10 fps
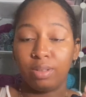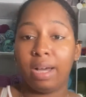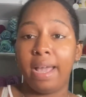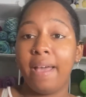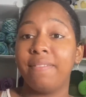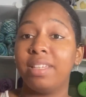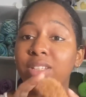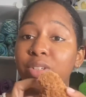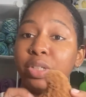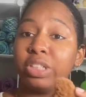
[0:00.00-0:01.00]
I have these
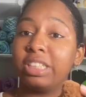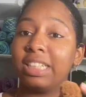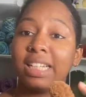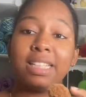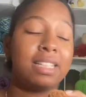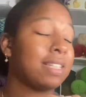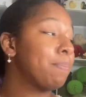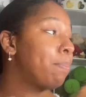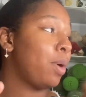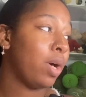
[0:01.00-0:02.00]
crochet chickens
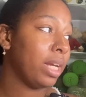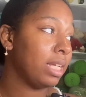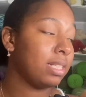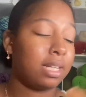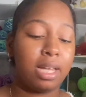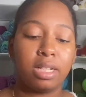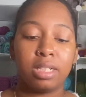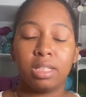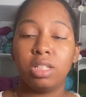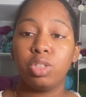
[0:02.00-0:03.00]
bodies and I
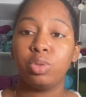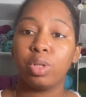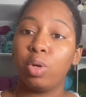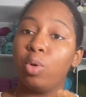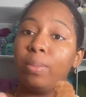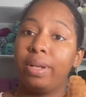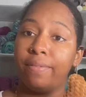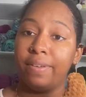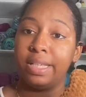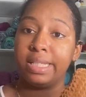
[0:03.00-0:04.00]
just need to do the comb and the
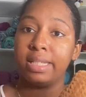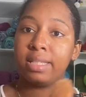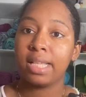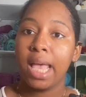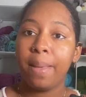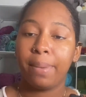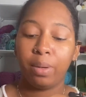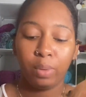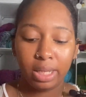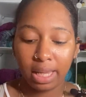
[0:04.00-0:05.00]
faces, but I
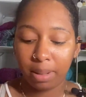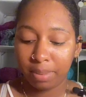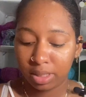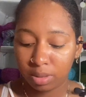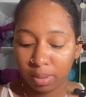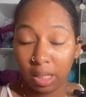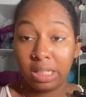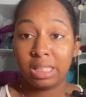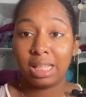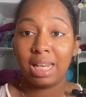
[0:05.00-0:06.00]
want to get a bunch of
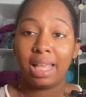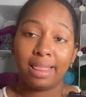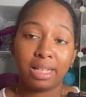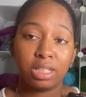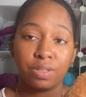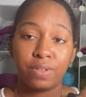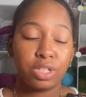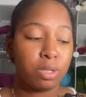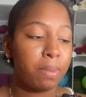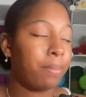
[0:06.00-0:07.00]
bodies done and then just finish
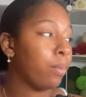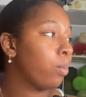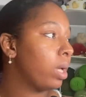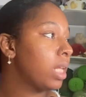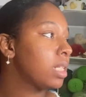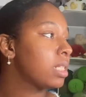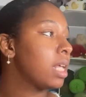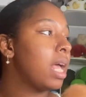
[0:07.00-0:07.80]
them up at once.